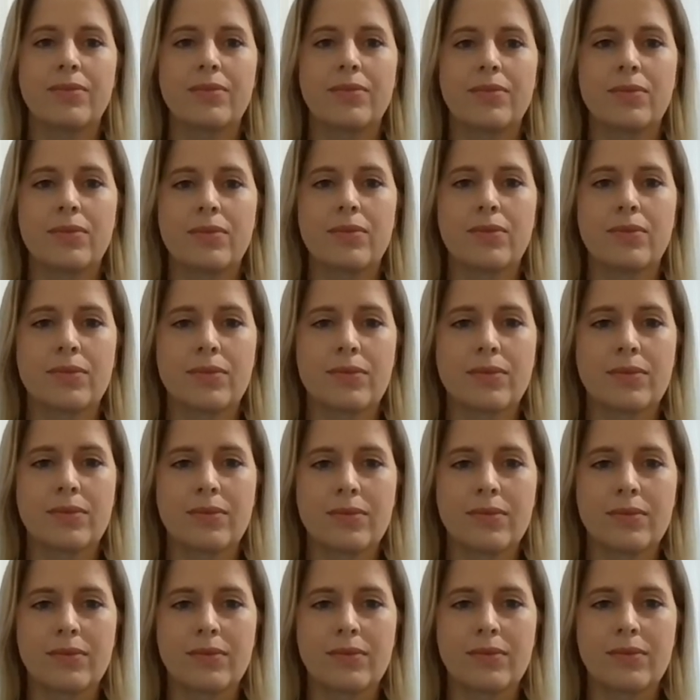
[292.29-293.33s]

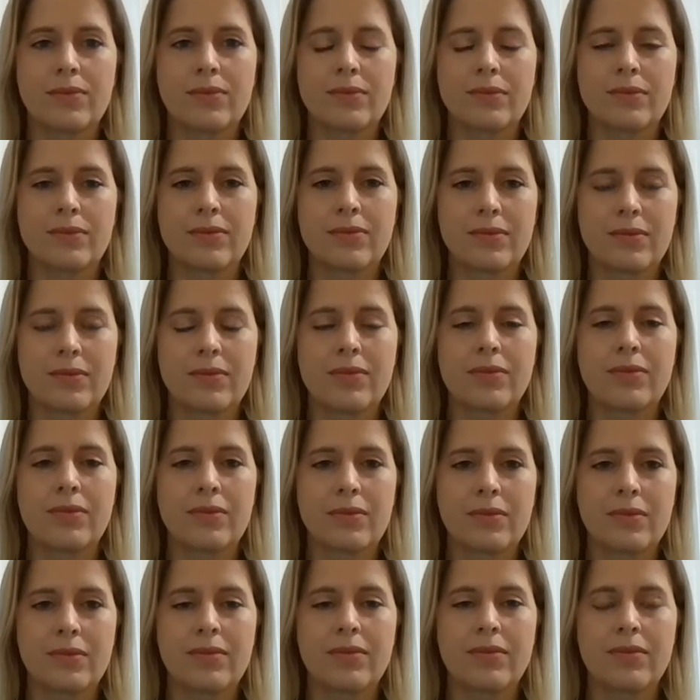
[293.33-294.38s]

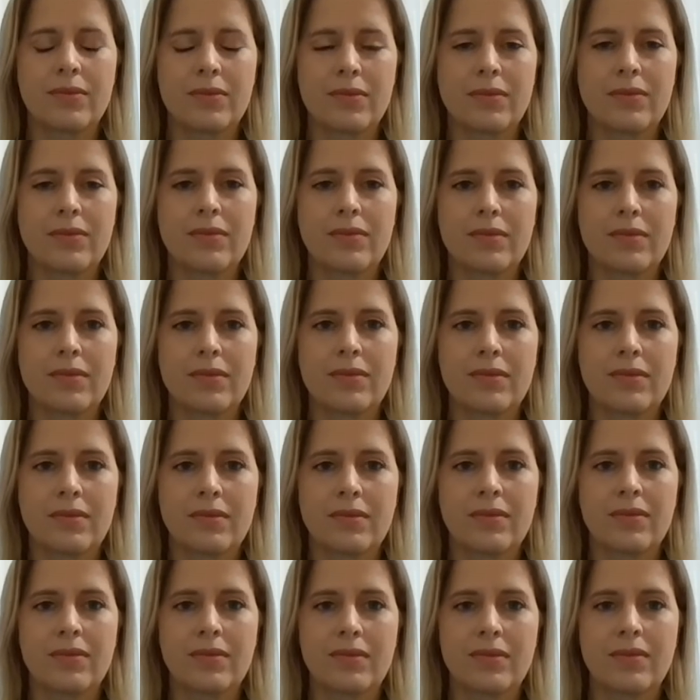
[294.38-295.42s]

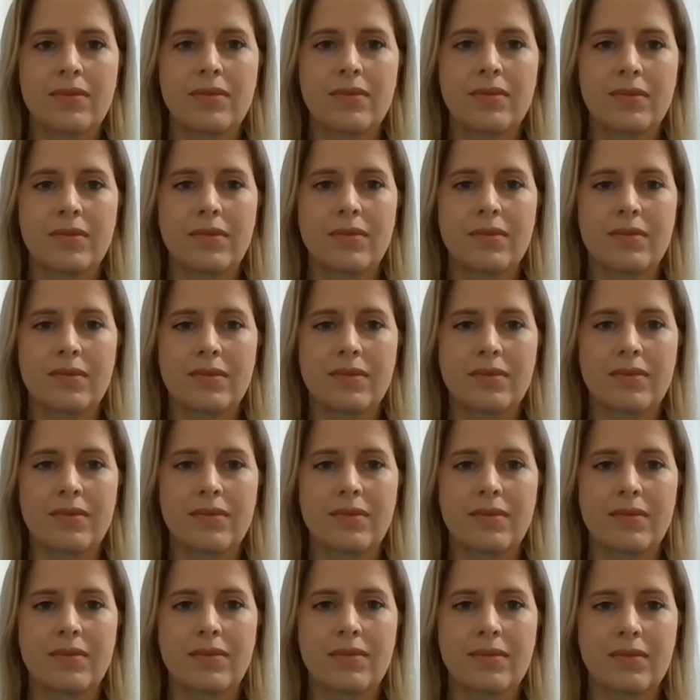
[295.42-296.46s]

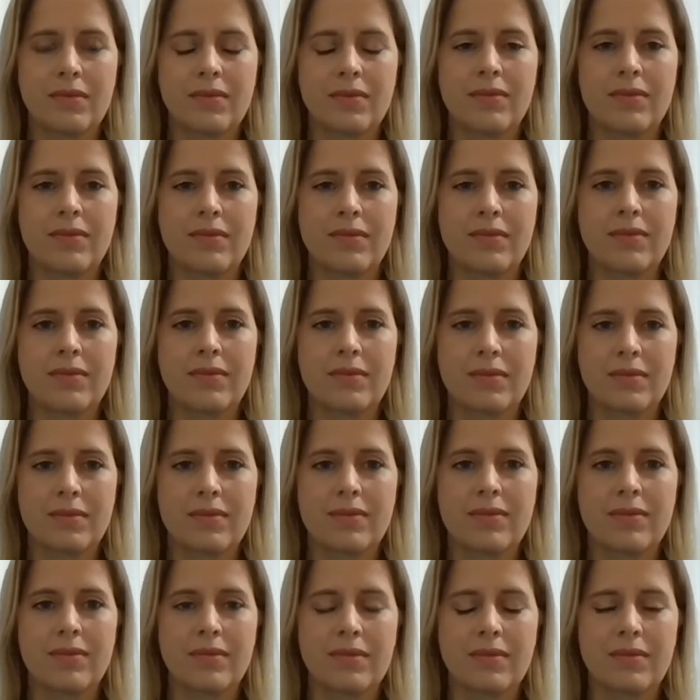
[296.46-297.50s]

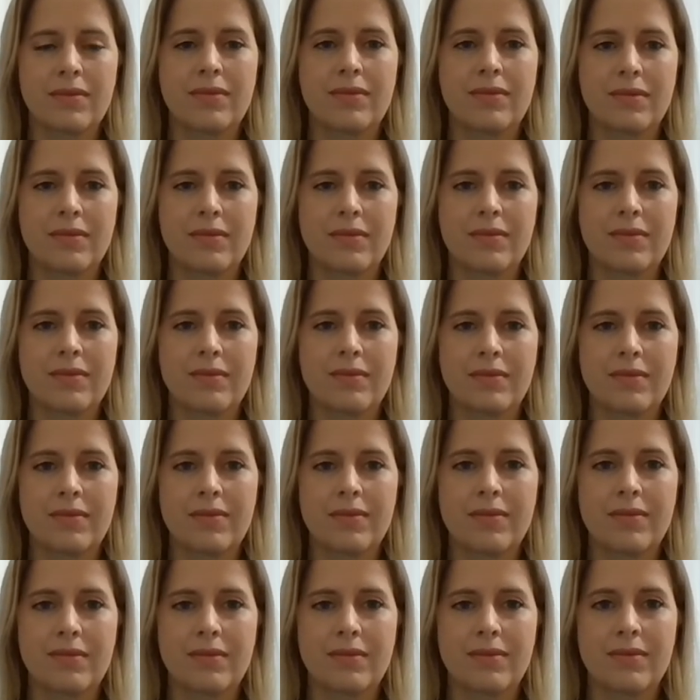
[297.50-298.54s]

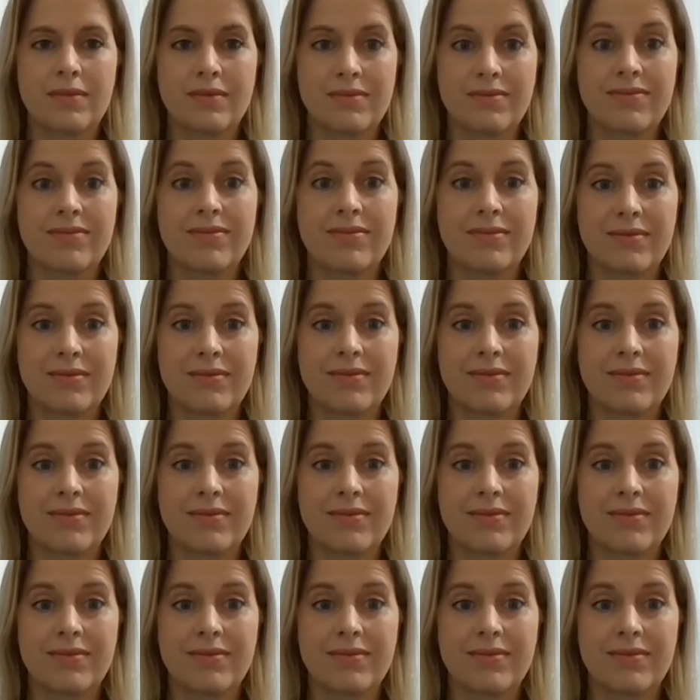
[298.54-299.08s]
The person shown says nothing.